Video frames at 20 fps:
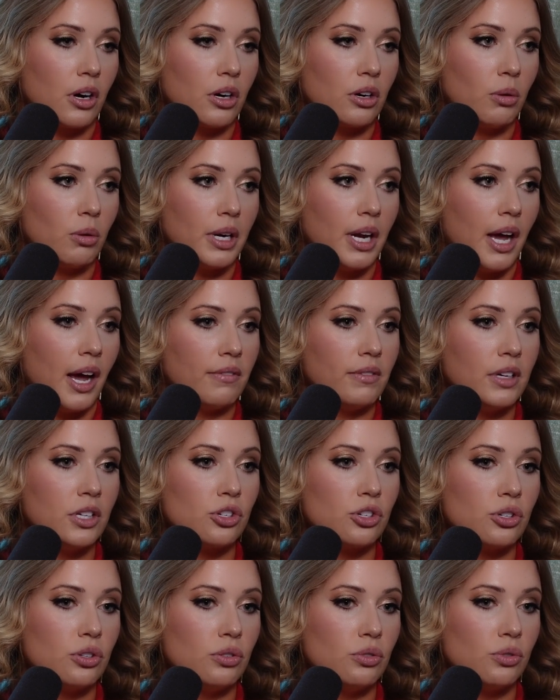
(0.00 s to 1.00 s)
going to have
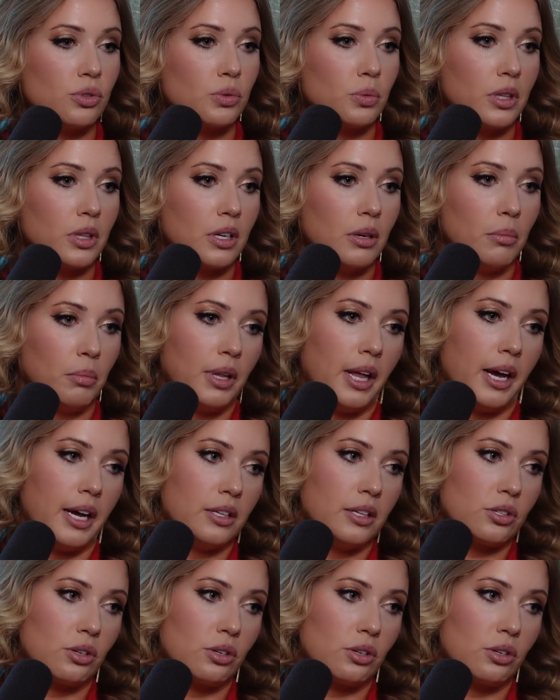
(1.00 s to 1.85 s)
issues with compliance.